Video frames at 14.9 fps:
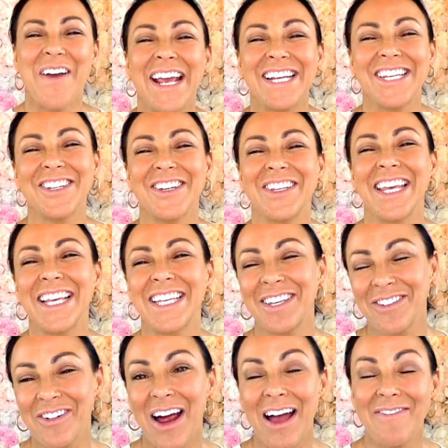Make sure that you
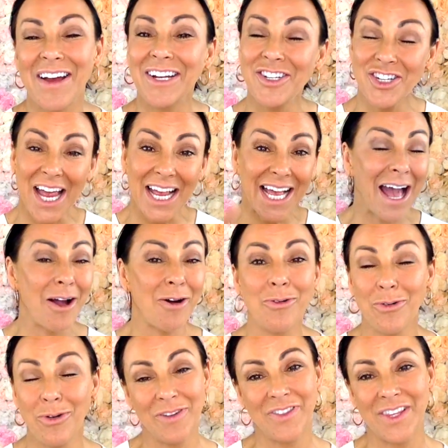subscribe and check out
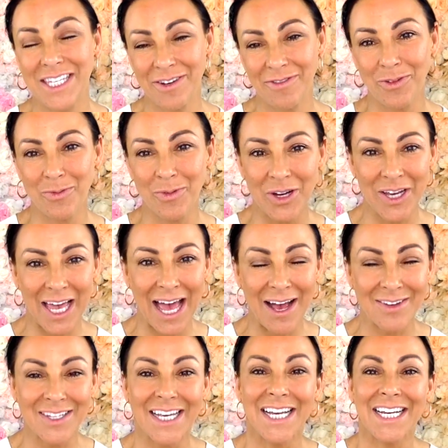all of the different
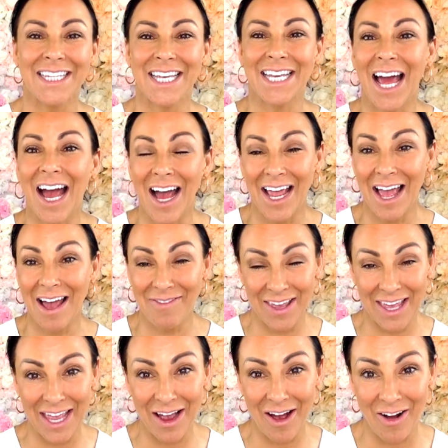workouts that I have
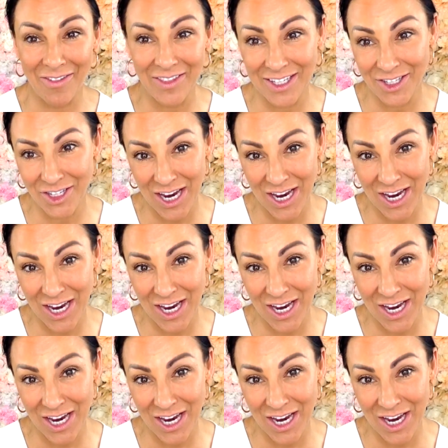here on this